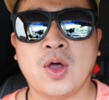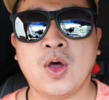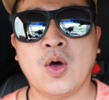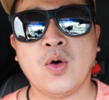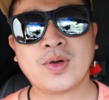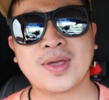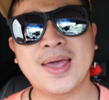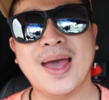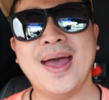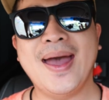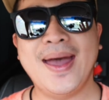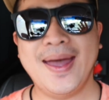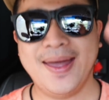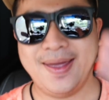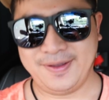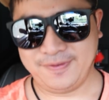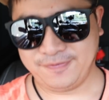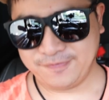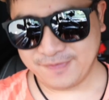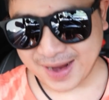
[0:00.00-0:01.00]

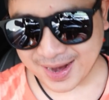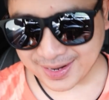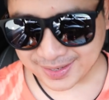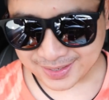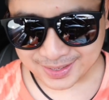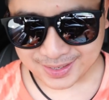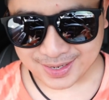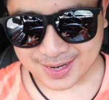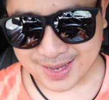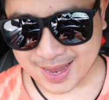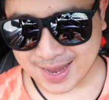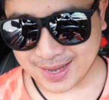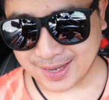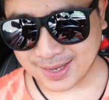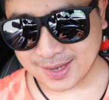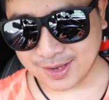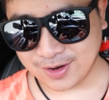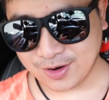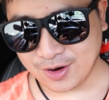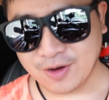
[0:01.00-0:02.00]
Okay, finally I
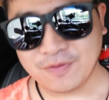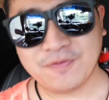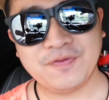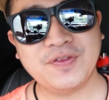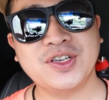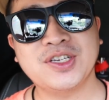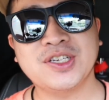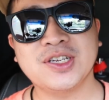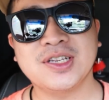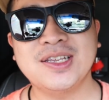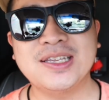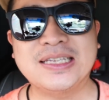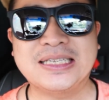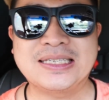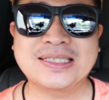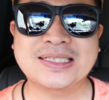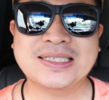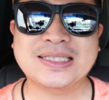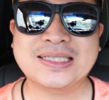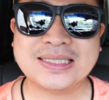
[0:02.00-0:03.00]
can officially
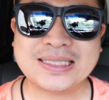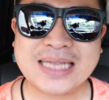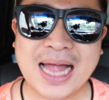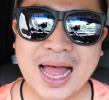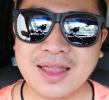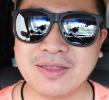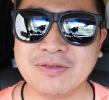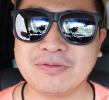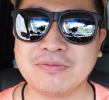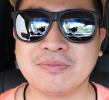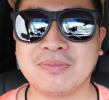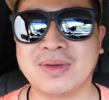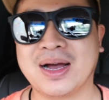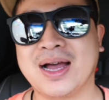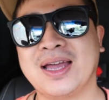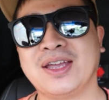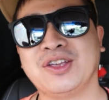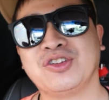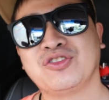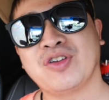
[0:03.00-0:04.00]
start
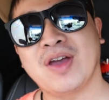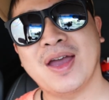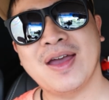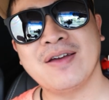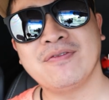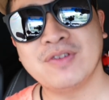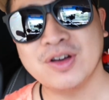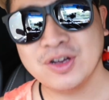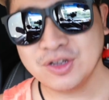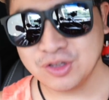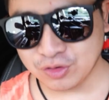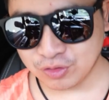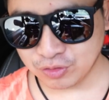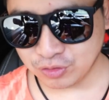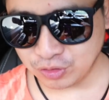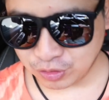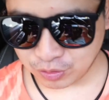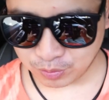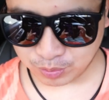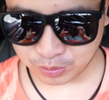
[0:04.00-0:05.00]
my travel
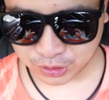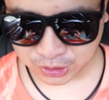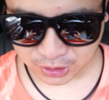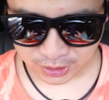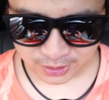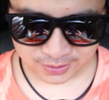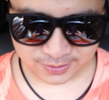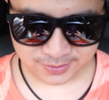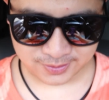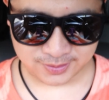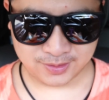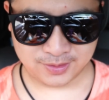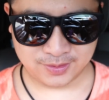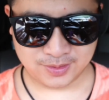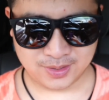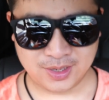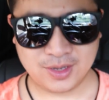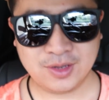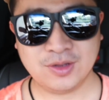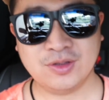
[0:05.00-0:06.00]
YouTube channel.
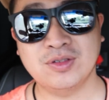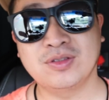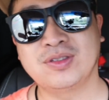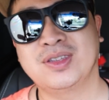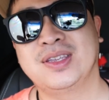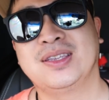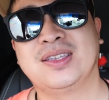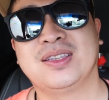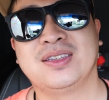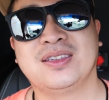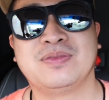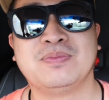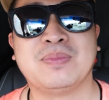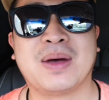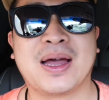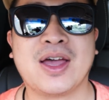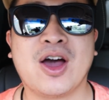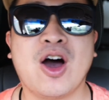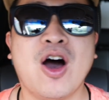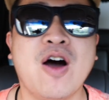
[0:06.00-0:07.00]
Okay, so this is
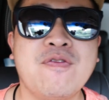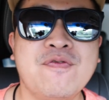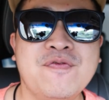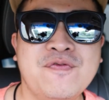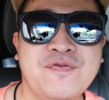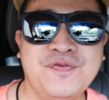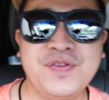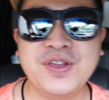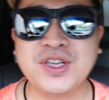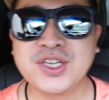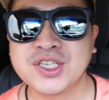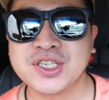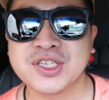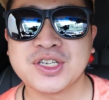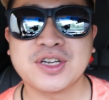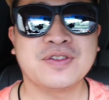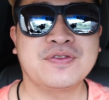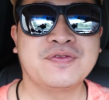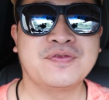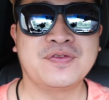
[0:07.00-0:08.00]
my
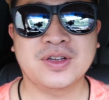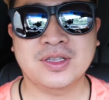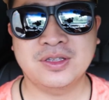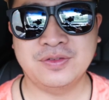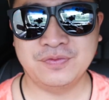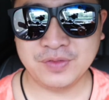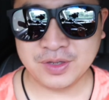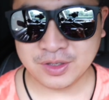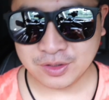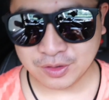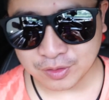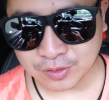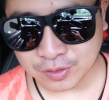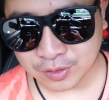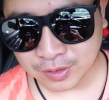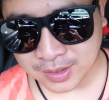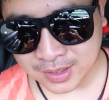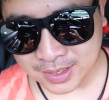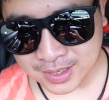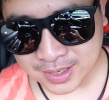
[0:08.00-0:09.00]
official first video.